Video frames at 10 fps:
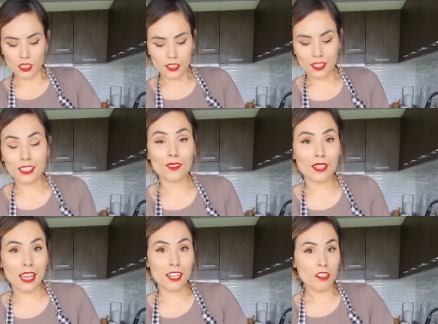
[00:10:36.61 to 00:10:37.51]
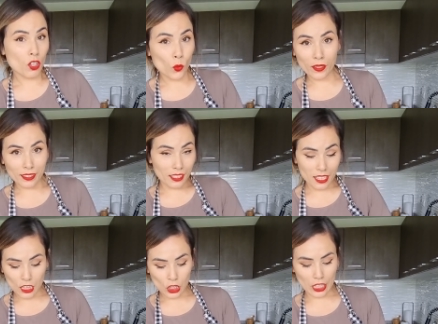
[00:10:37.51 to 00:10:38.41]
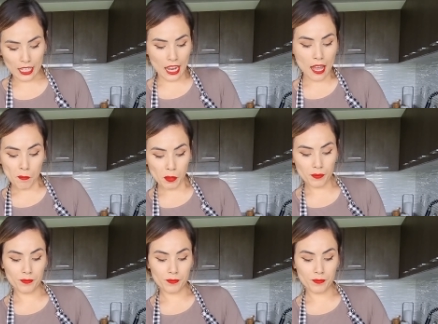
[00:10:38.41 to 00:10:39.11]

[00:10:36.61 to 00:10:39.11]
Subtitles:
Then you can quickly look it up.